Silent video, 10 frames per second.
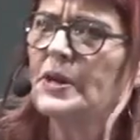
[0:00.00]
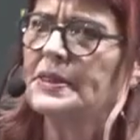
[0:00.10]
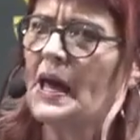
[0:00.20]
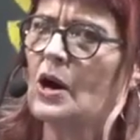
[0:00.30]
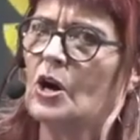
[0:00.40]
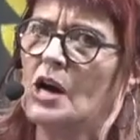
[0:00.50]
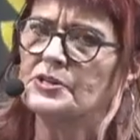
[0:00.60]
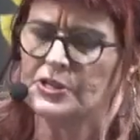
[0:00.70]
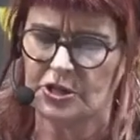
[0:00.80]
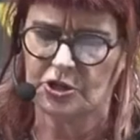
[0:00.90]
with our
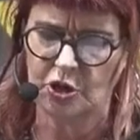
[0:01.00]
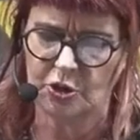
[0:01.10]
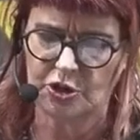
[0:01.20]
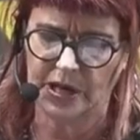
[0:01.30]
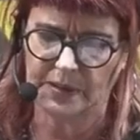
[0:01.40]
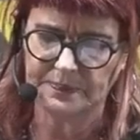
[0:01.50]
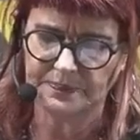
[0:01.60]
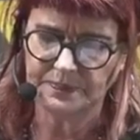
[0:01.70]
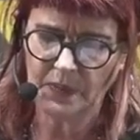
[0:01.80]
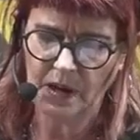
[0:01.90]
constitution.
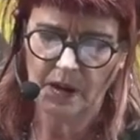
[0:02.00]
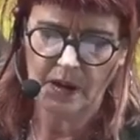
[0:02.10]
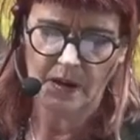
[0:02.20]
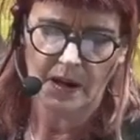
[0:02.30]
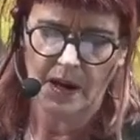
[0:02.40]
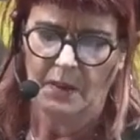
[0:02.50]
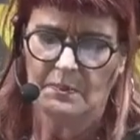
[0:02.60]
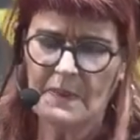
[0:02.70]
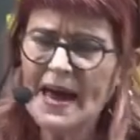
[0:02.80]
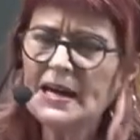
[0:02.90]

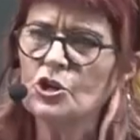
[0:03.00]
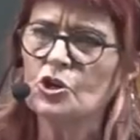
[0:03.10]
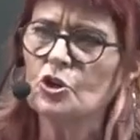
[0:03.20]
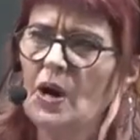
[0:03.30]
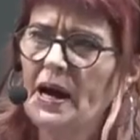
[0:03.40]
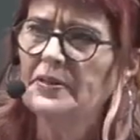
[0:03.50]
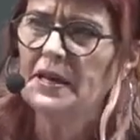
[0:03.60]
Make sure